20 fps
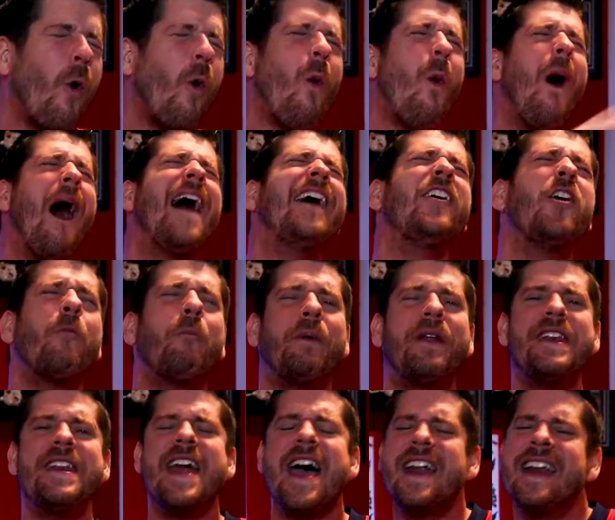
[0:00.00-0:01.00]
a wide
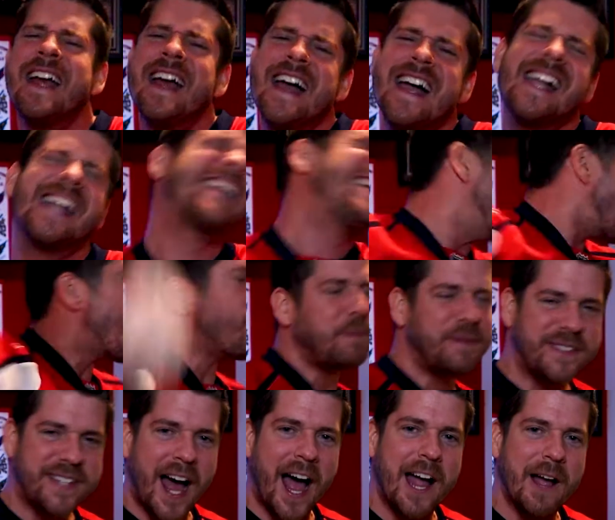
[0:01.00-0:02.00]
open net.
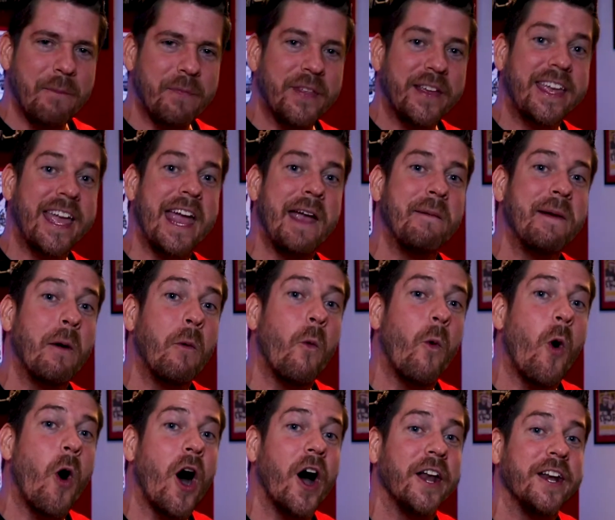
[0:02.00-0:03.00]
Caps tie up the game at
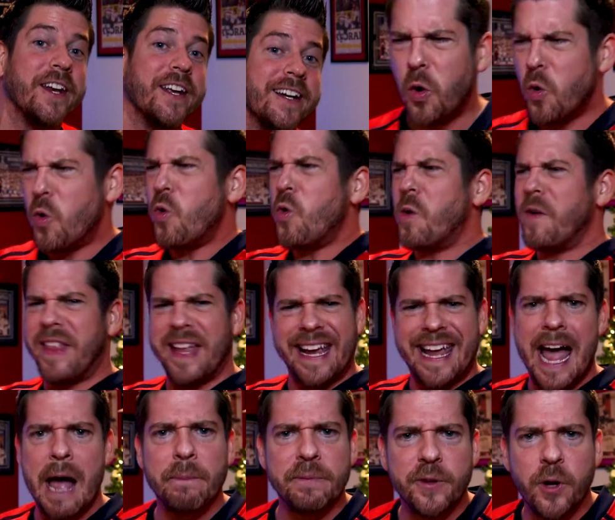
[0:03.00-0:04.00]
1. Ooh, and then
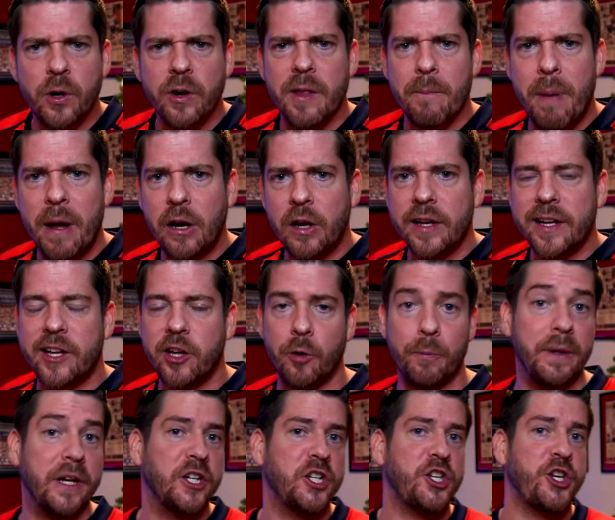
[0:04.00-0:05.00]
Caps go to the penalty
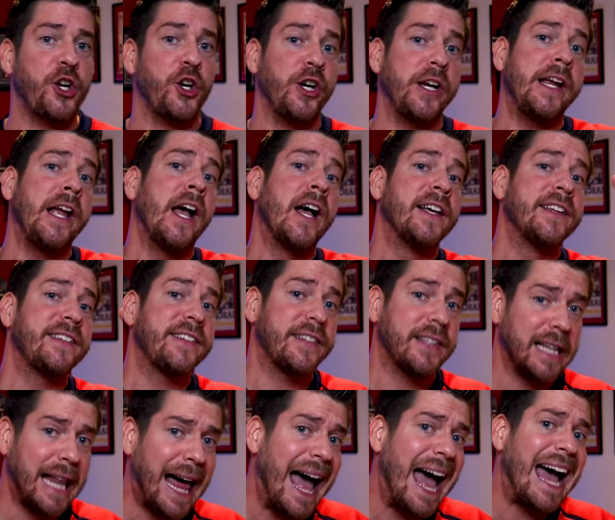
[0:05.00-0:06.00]
kill because Sheary
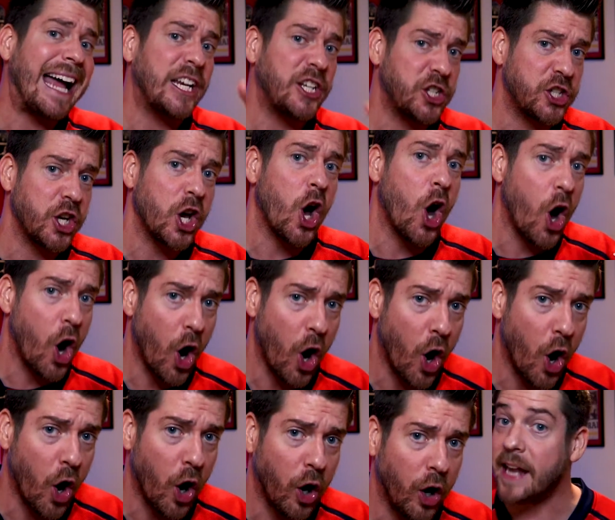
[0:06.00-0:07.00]
slashed
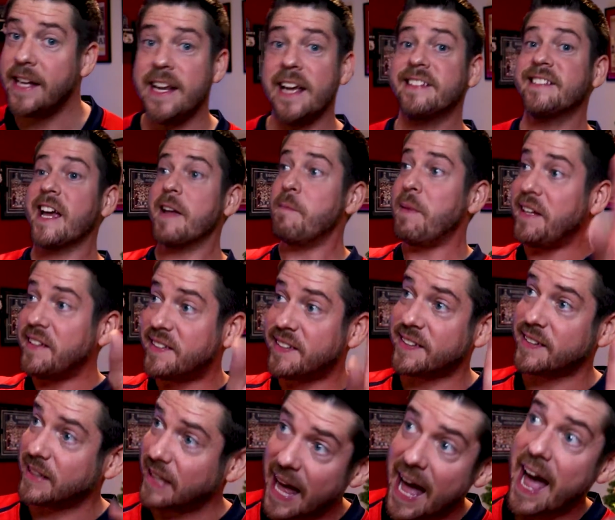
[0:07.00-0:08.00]
Hall. And yes, I mean
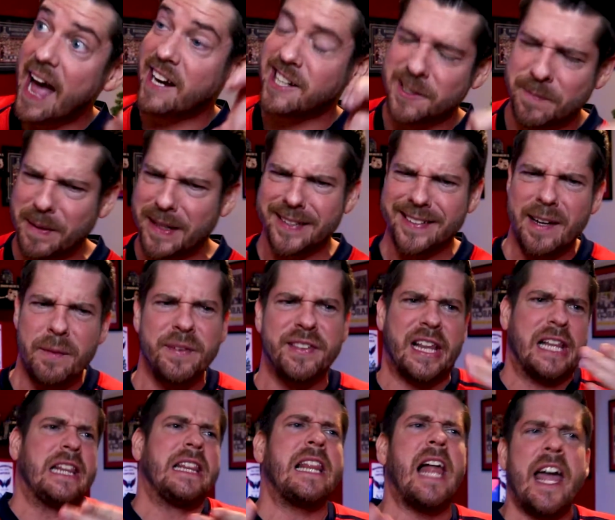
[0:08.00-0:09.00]
slashed because that was
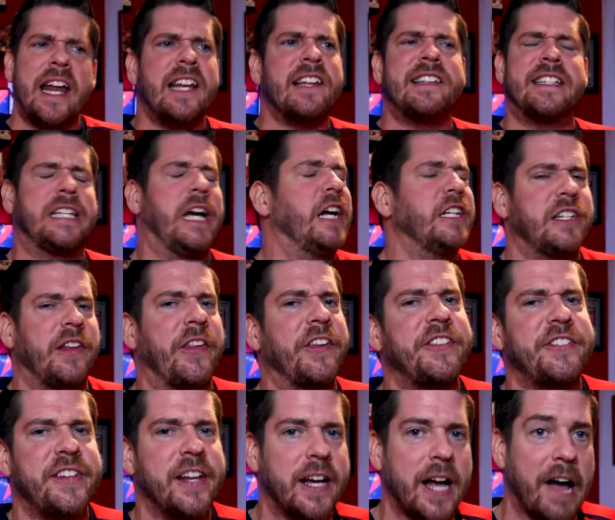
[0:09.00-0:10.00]
the lightest touch of the
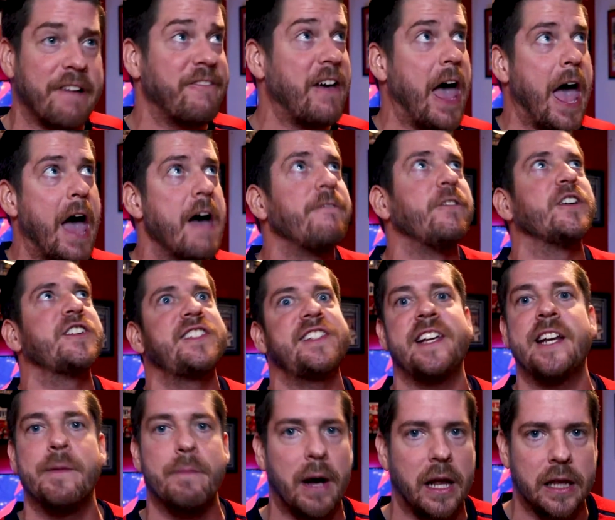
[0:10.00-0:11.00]
stick I've ever
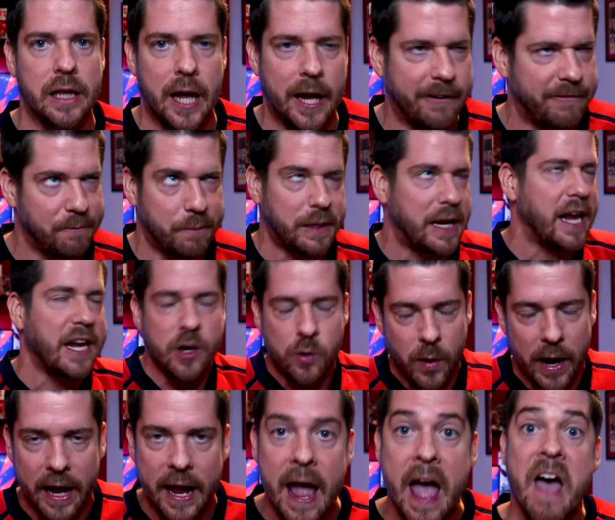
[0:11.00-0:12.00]
seen in my life. But
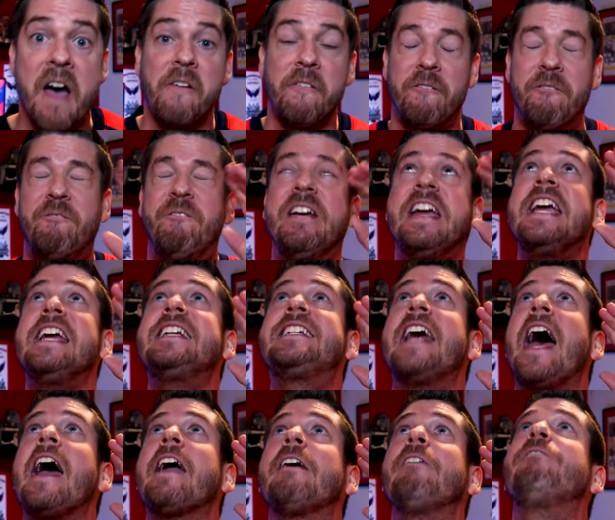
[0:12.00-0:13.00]
anyway,
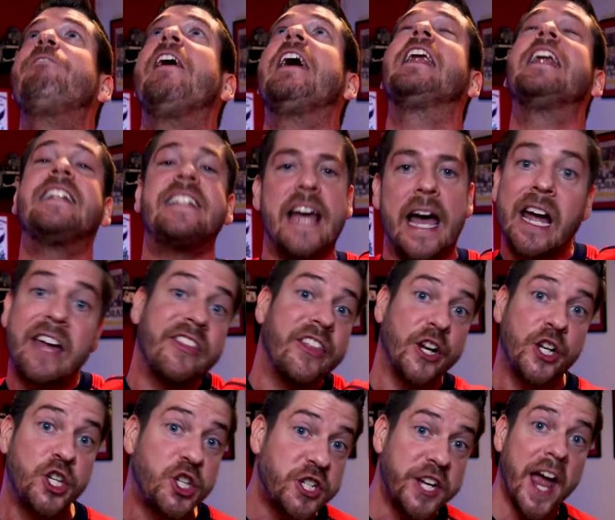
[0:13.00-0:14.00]
Vitek Vanacek,
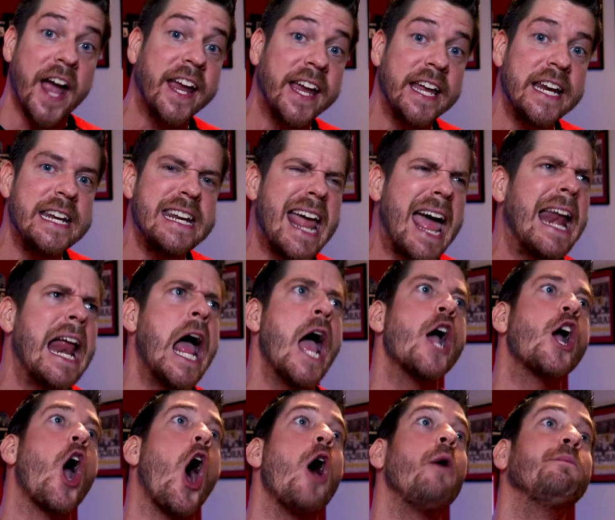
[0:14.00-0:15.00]
the Czech in net,
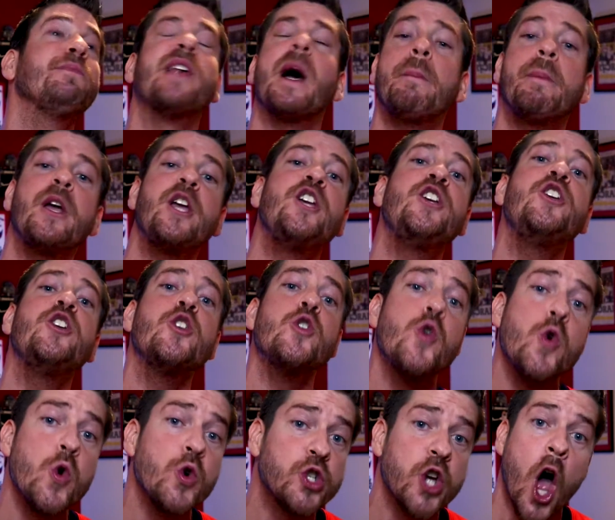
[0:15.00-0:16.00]
comes up
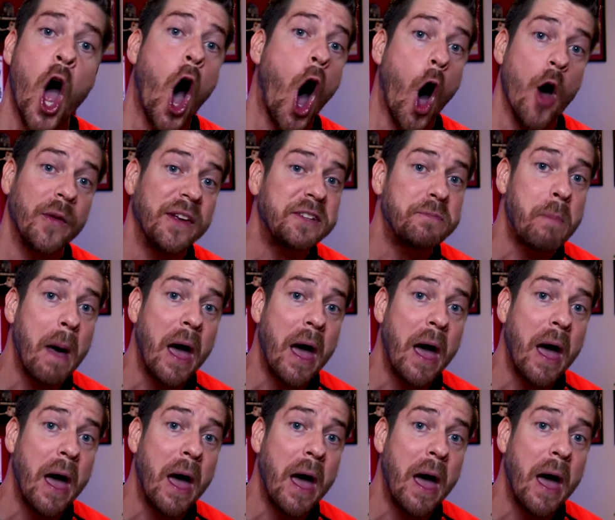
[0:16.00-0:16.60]
huge on this